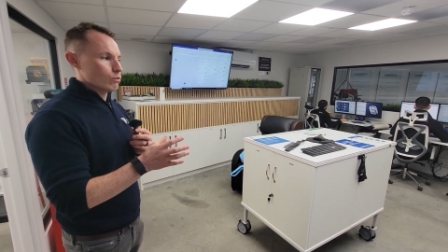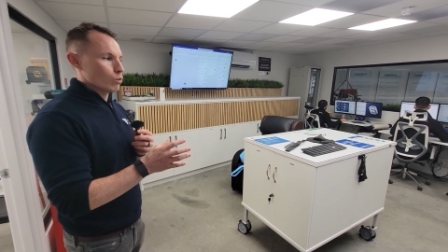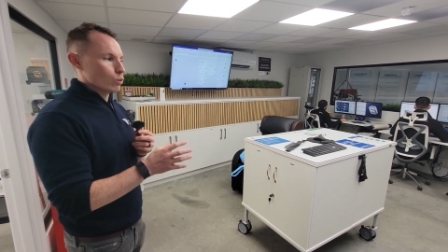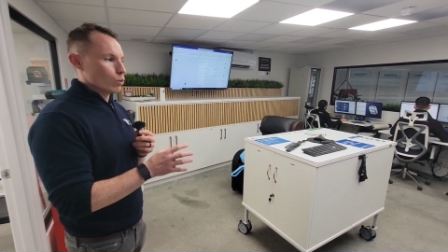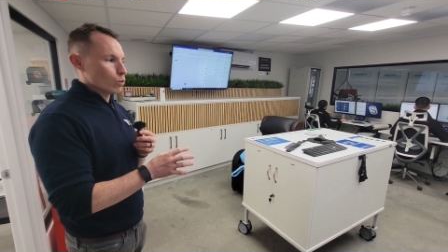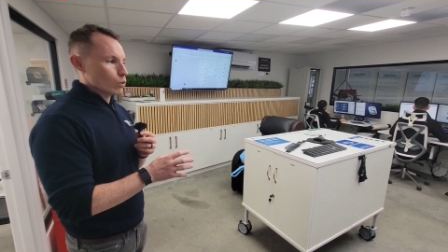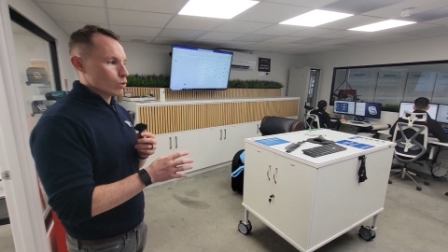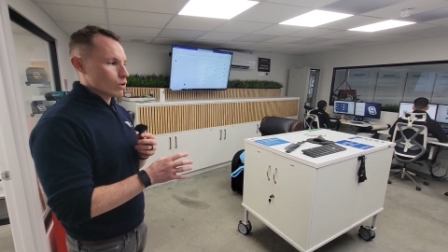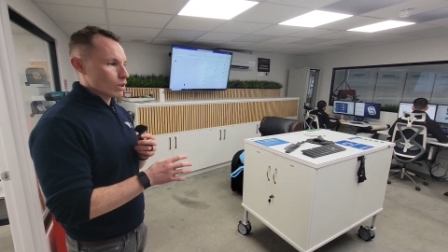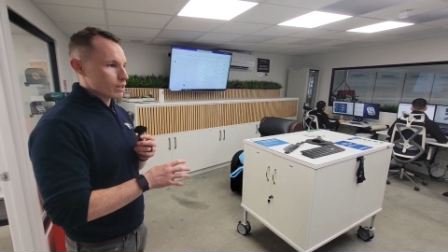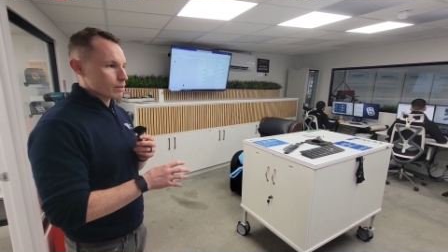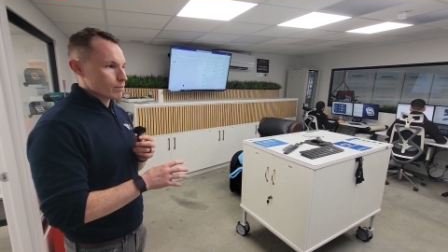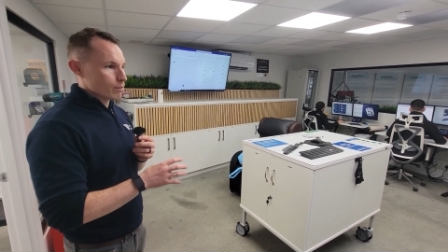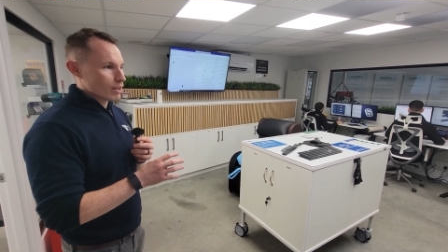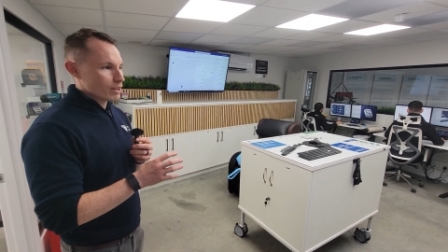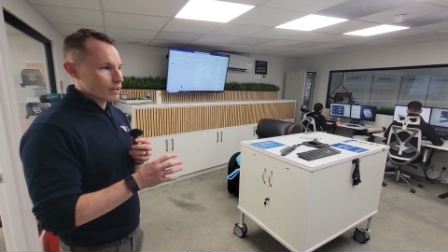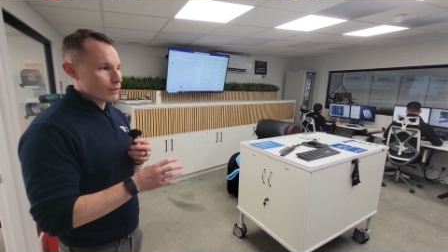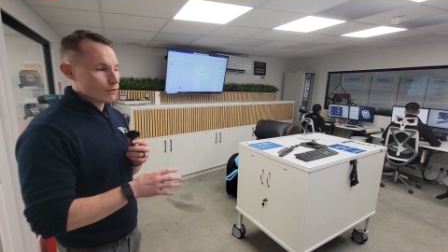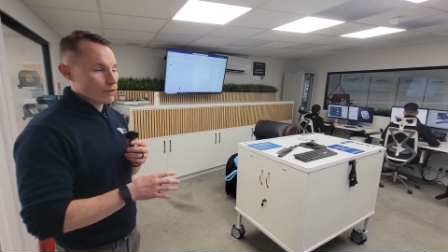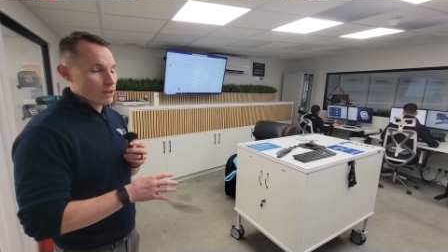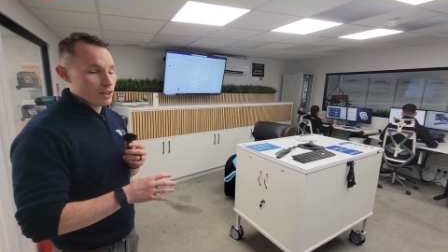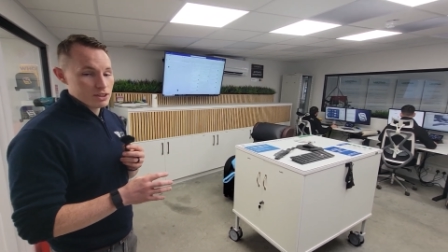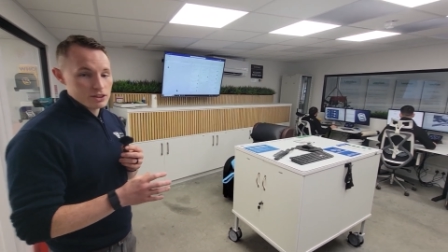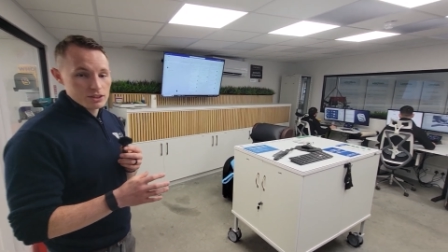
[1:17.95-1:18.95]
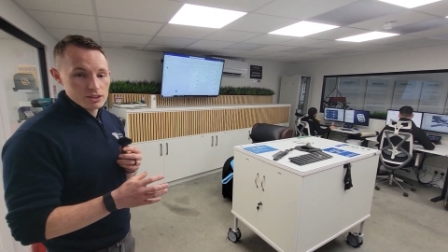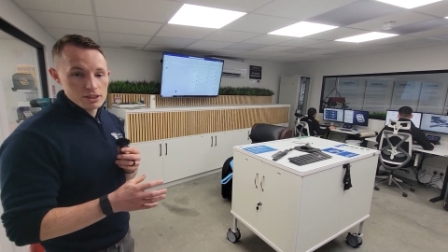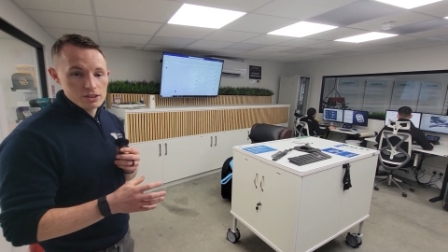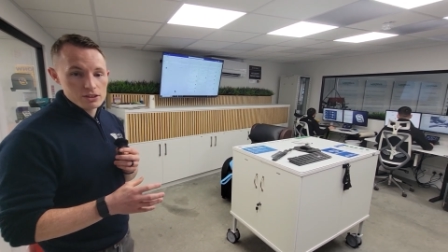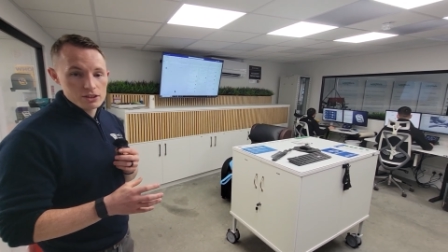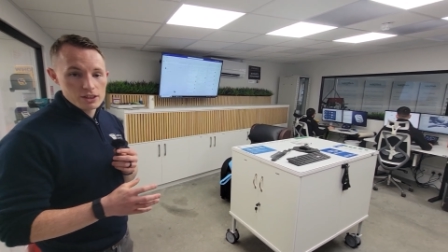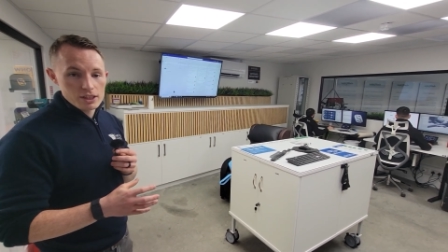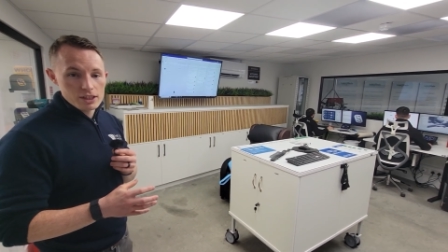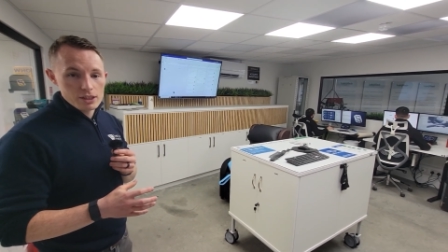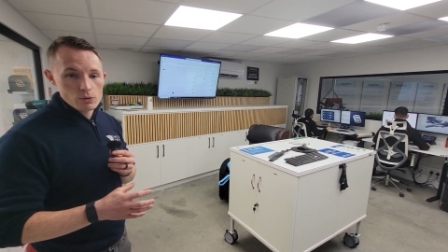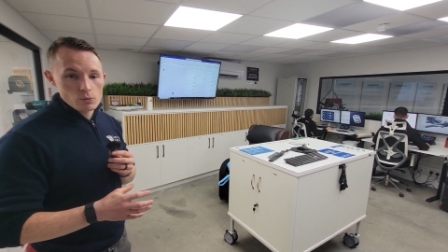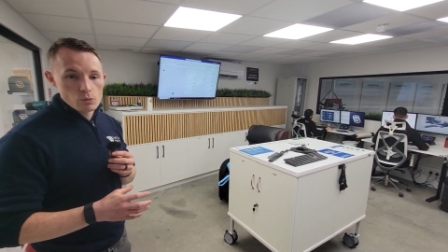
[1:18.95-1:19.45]
role as manufacturing
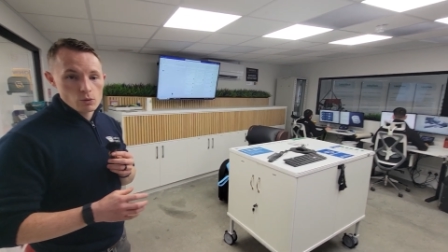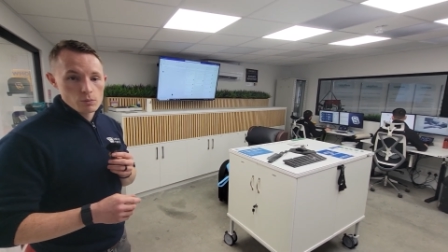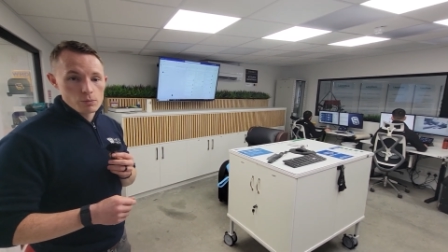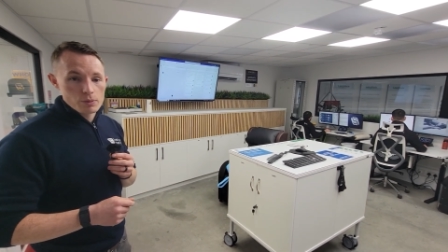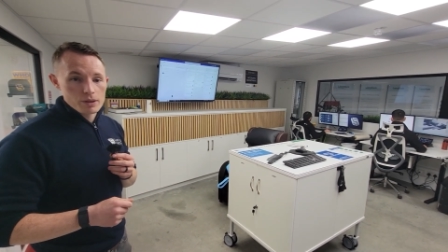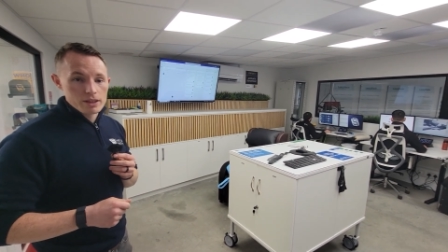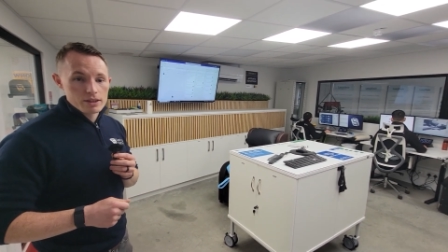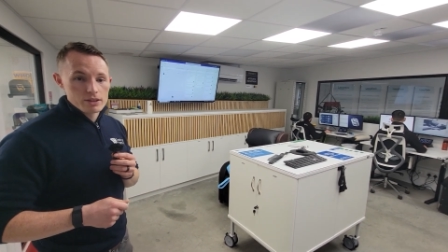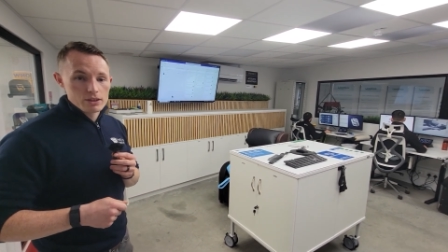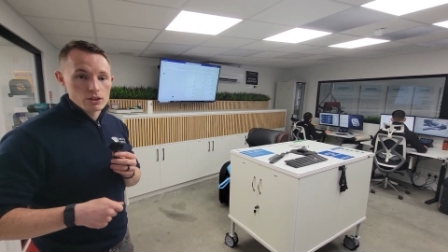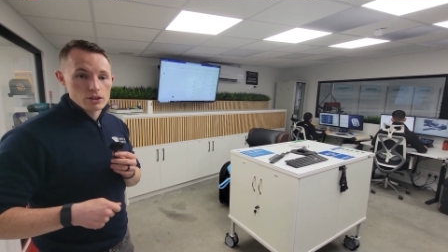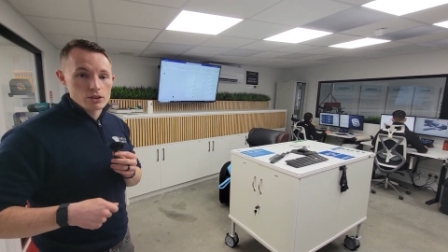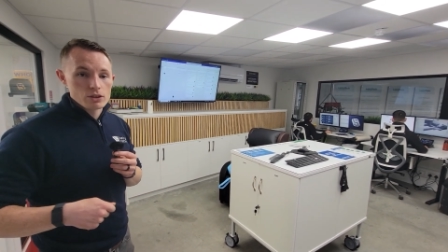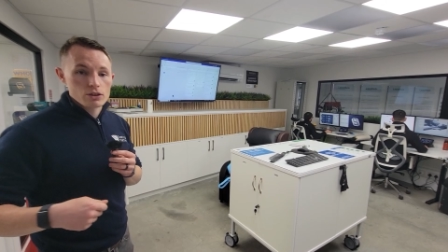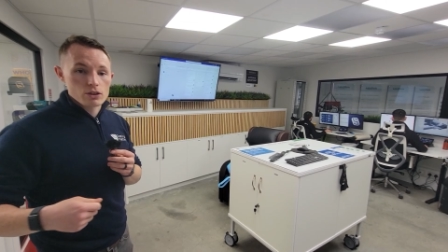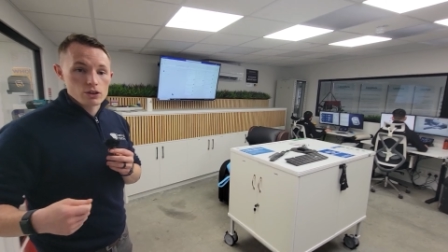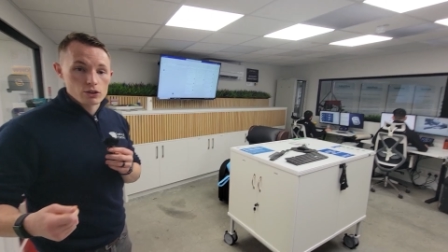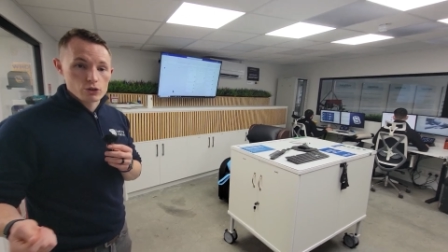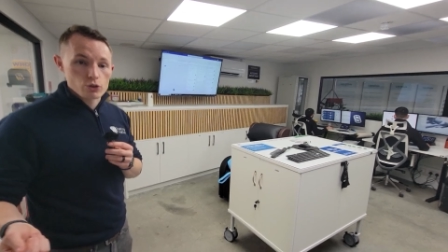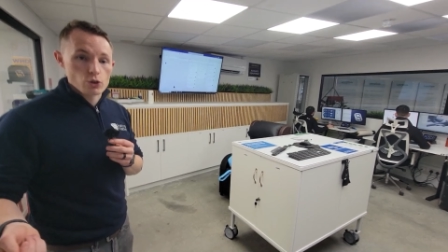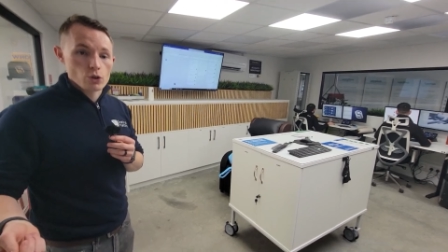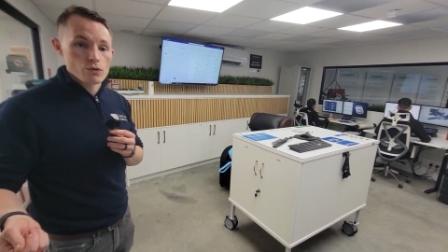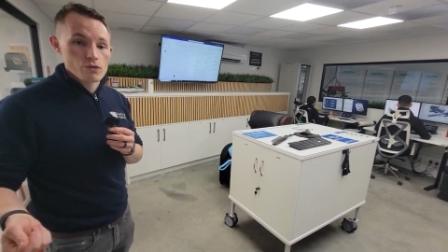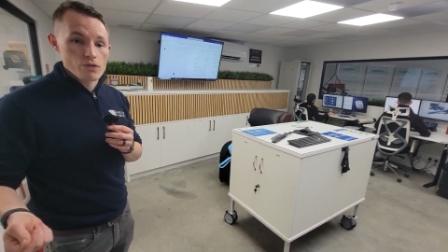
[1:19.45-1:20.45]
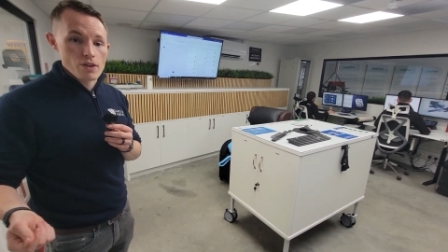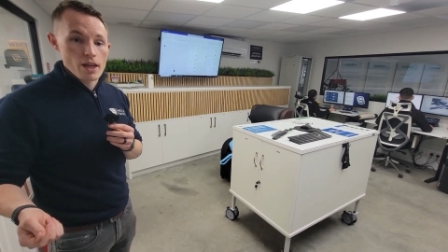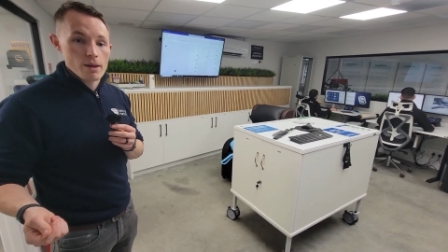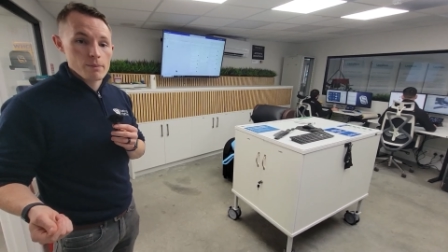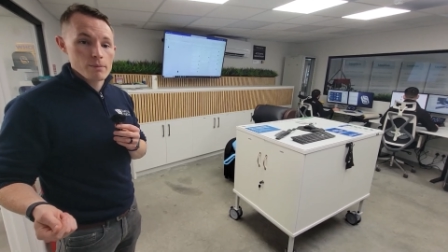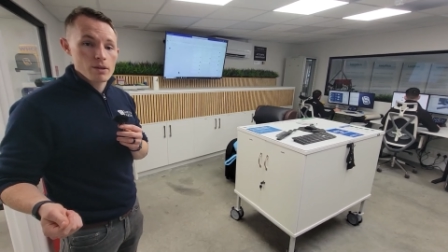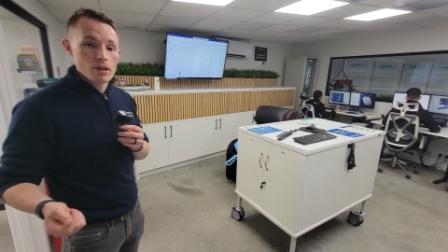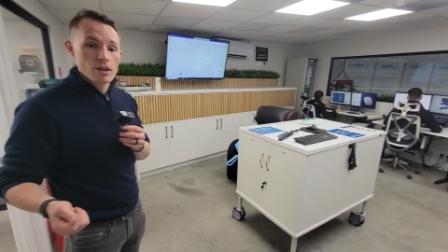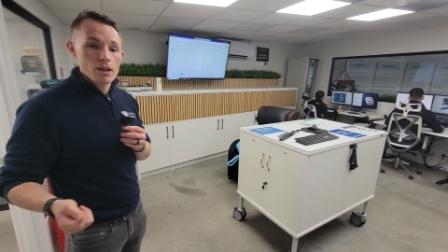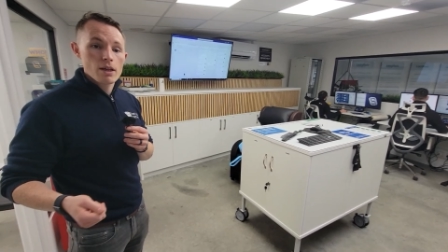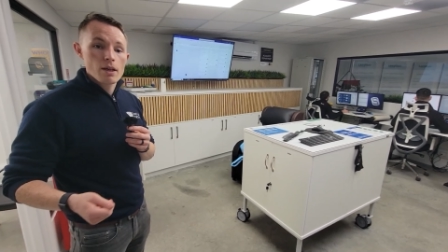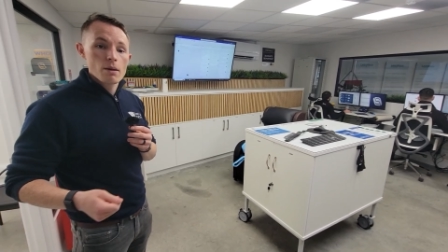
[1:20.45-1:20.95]
engineer would be to, to serve
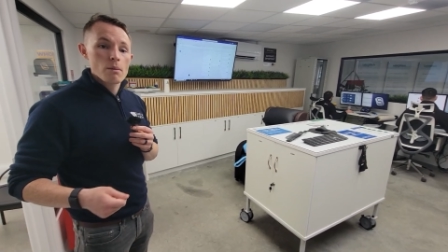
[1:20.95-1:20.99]
them,